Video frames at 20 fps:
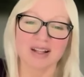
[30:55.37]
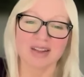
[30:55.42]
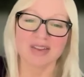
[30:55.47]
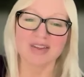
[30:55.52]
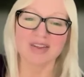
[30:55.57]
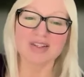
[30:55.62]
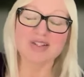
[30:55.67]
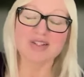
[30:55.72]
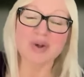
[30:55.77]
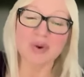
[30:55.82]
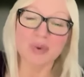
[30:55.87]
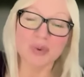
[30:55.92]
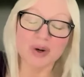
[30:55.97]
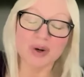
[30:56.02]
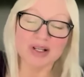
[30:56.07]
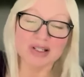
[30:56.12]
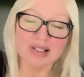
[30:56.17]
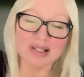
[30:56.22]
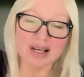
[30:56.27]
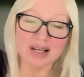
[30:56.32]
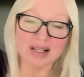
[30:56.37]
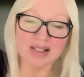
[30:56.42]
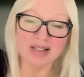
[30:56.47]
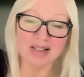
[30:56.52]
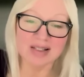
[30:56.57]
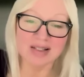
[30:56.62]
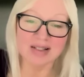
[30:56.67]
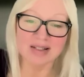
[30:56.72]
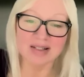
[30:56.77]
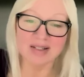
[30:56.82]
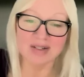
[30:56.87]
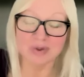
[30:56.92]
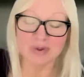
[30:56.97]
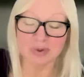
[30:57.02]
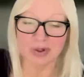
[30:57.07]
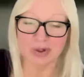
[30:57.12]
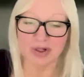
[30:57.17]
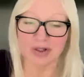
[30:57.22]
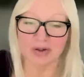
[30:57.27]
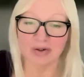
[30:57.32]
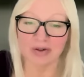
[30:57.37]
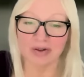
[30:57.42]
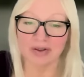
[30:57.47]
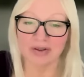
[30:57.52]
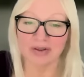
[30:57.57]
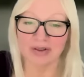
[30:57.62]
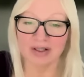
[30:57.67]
The so what test is critical.